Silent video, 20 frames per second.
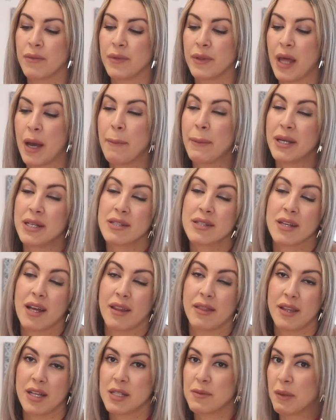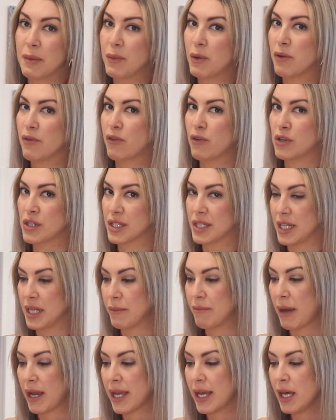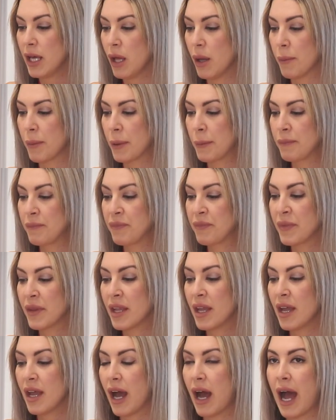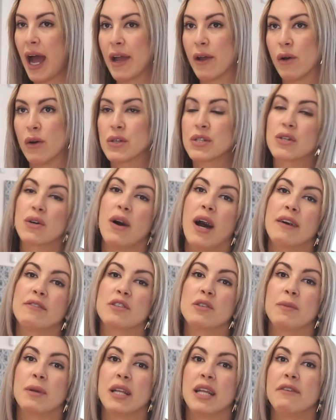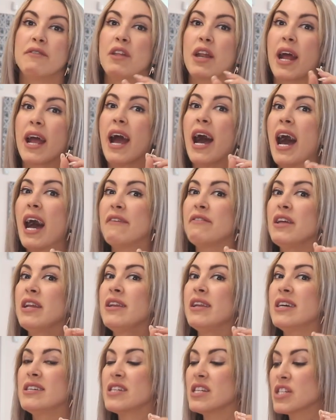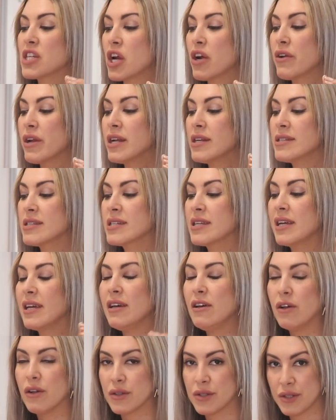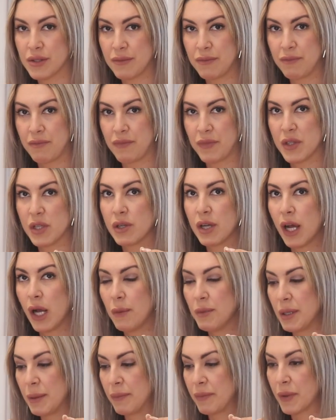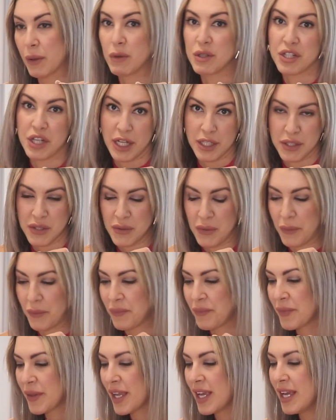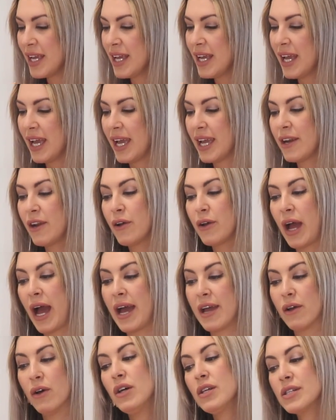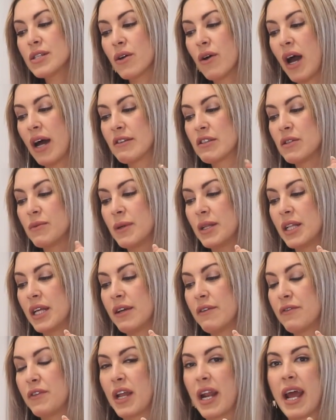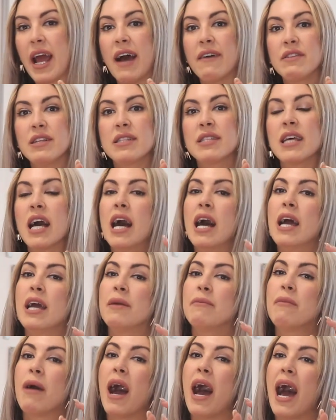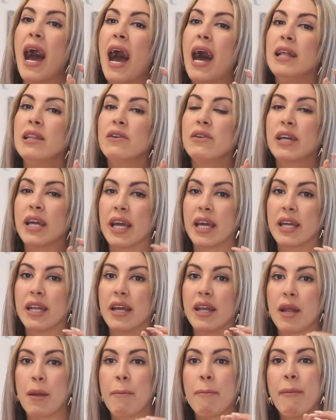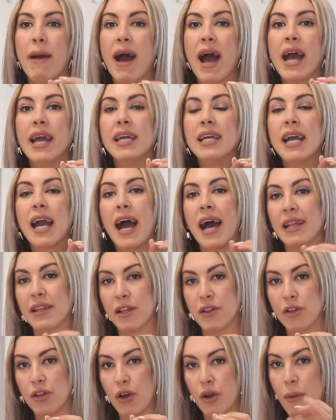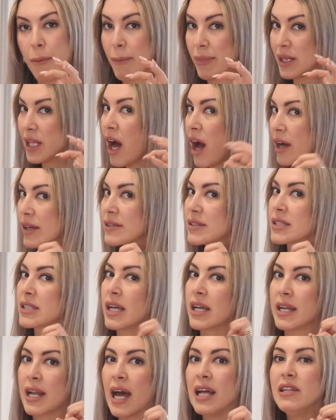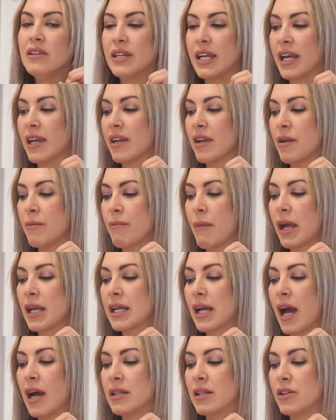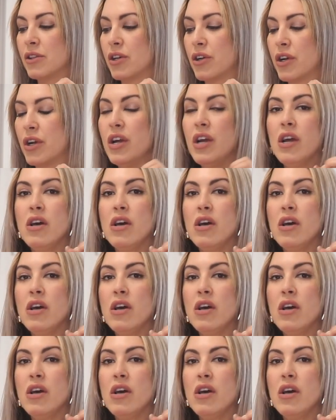that means that these people, of course, need my help. I also have to believe that I have the necessary skills to help them, which I do. And I also have to believe that I have the time allocated in my calendar, blocked and allocated in my calendar